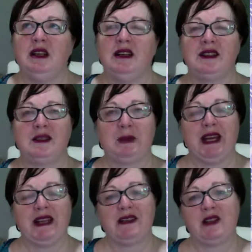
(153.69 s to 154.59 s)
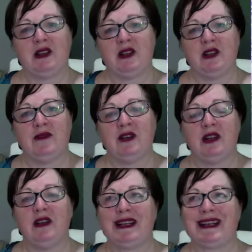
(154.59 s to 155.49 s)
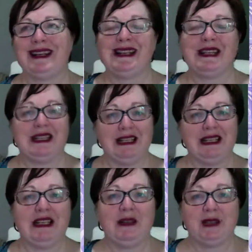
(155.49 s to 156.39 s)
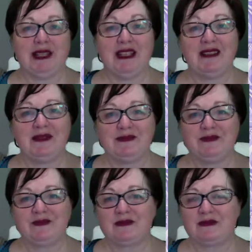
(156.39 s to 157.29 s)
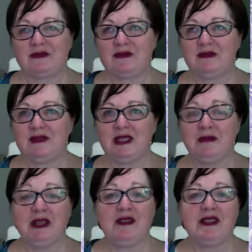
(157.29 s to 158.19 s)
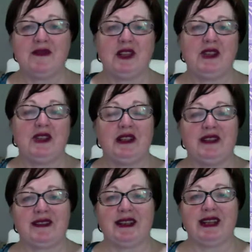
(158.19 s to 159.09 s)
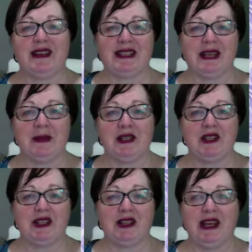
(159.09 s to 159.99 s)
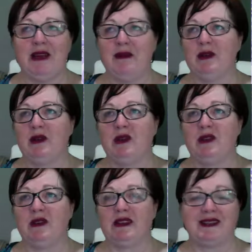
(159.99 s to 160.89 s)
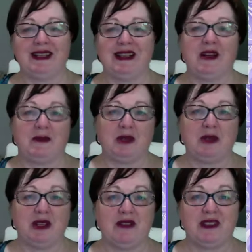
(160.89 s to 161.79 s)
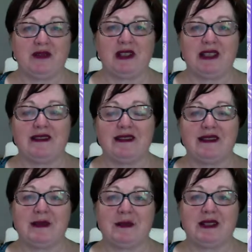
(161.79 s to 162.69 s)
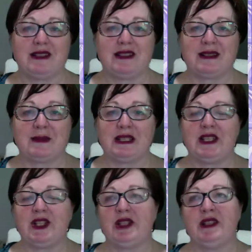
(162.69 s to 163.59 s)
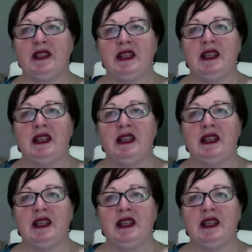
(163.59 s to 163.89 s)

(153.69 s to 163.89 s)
a space of, I can't let anyone in, because if I do, they'll see how damaged I am, or they'll see that I'm not perfect, really, is the simplest explanation.